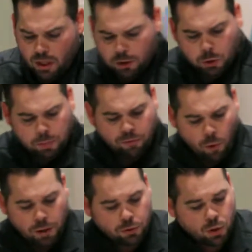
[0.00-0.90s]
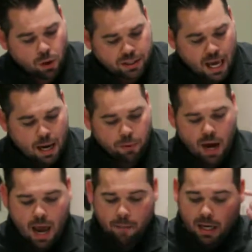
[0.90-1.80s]
This was before he was known as
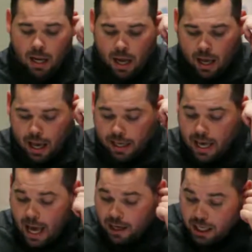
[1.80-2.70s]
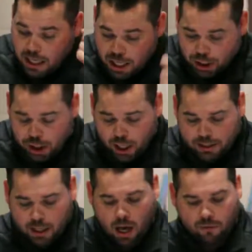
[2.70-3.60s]
Abraham, and, and God
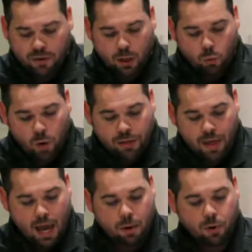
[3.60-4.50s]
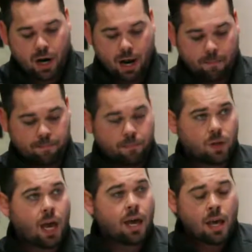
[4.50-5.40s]
initiates covenant with Abraham,
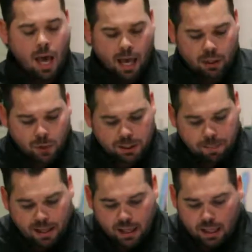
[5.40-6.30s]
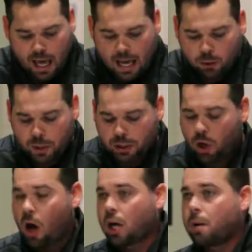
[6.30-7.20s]
okay? And we spent the last week
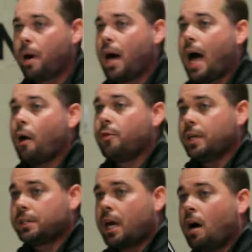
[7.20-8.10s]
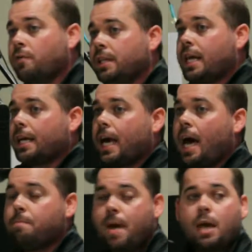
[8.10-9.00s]
talking about how this covenant that
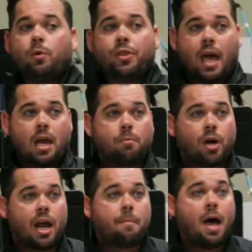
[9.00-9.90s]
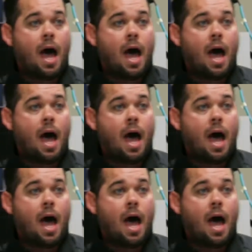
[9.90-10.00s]
God made with Abraham,